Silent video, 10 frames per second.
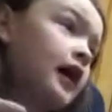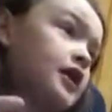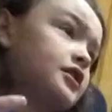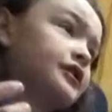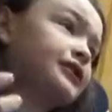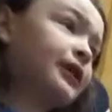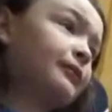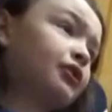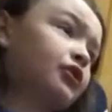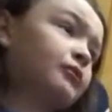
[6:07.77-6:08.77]
I just
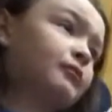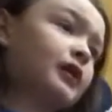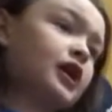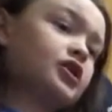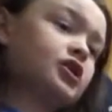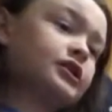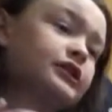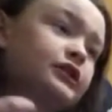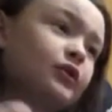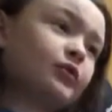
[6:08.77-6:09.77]
some of them I
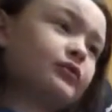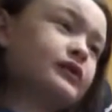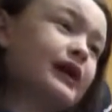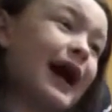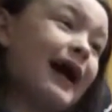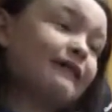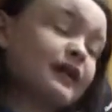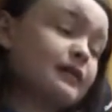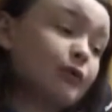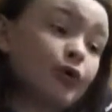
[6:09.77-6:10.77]
just don't
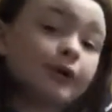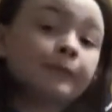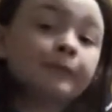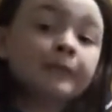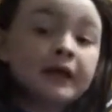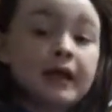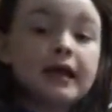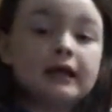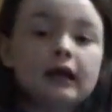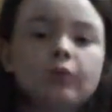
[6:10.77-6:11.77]
have anymore
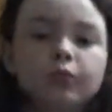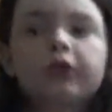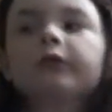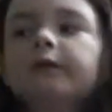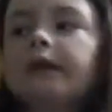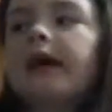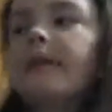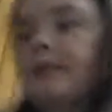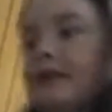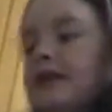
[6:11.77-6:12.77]
and I will
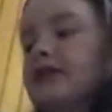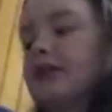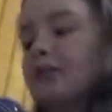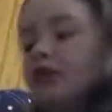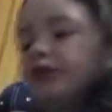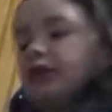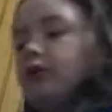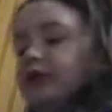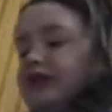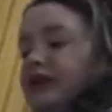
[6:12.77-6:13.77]
forget. But these are mostly
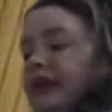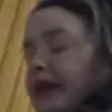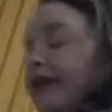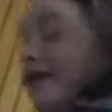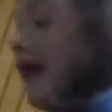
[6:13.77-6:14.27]
the ones here